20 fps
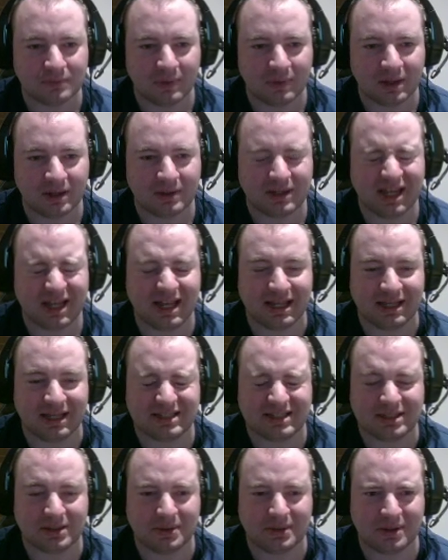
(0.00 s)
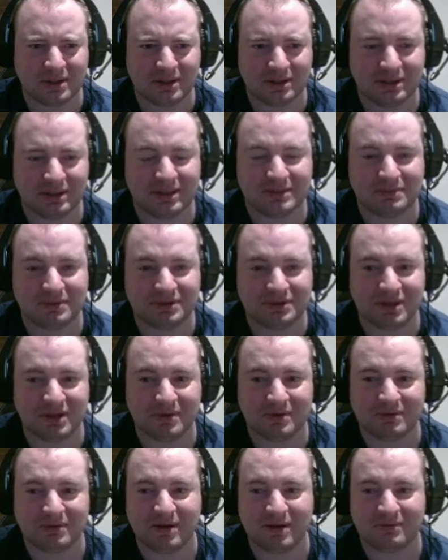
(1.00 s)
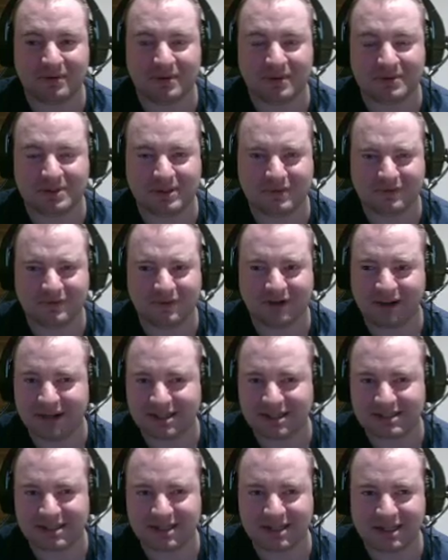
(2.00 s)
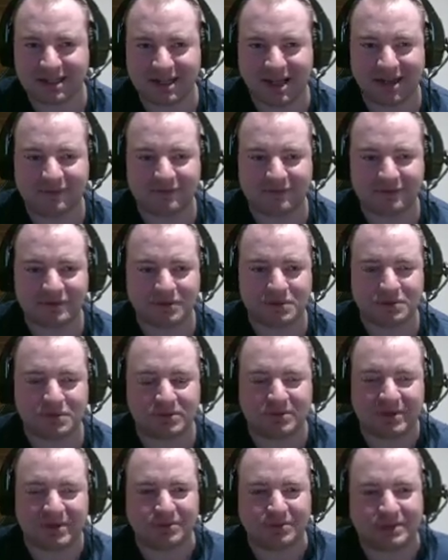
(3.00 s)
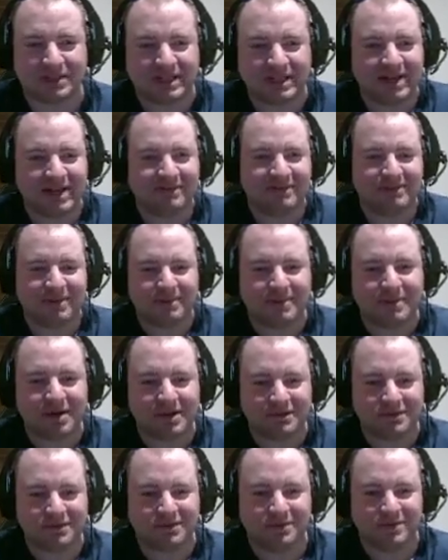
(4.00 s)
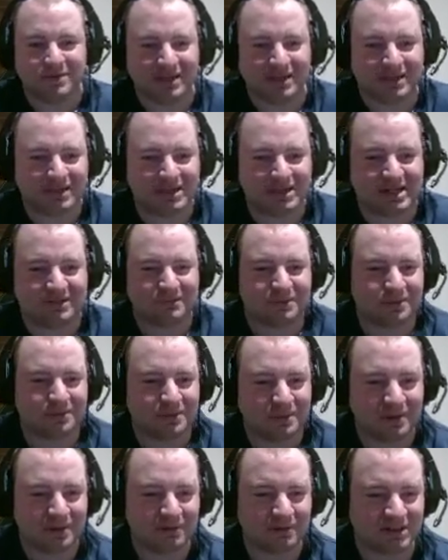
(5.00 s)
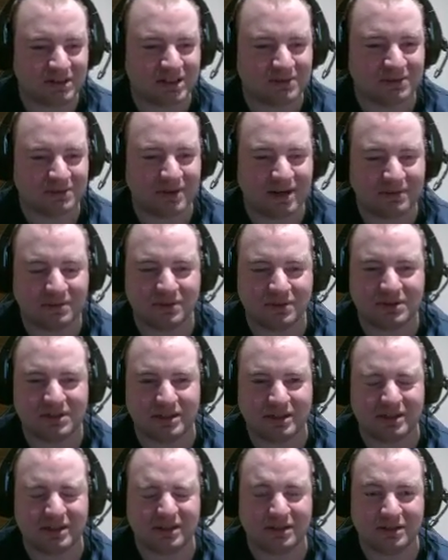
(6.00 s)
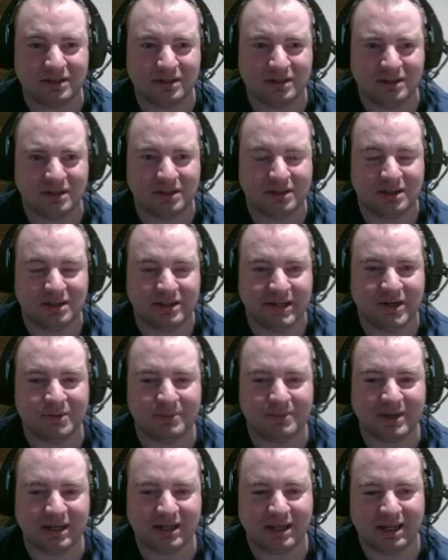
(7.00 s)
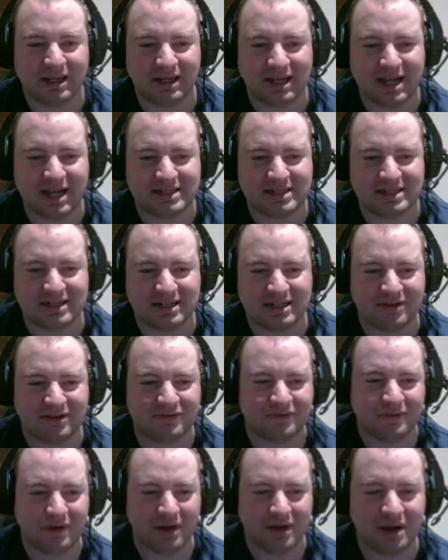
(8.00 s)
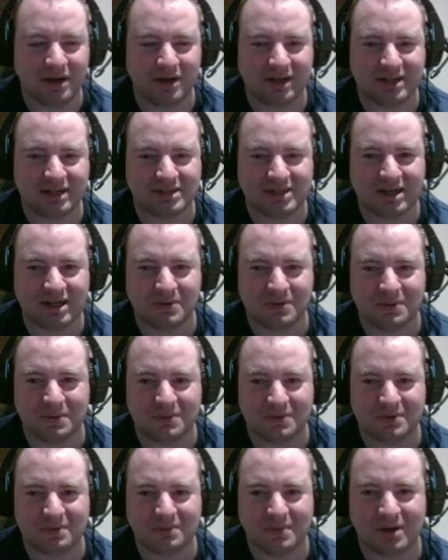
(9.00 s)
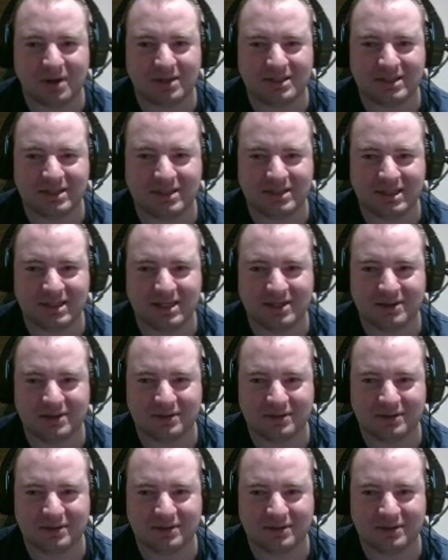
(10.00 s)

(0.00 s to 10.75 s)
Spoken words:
Okay, so this one's going quite well so far actually. I was also able to carry my master form into this level, which is what I wanted. It'll make catching the early cycles much easier.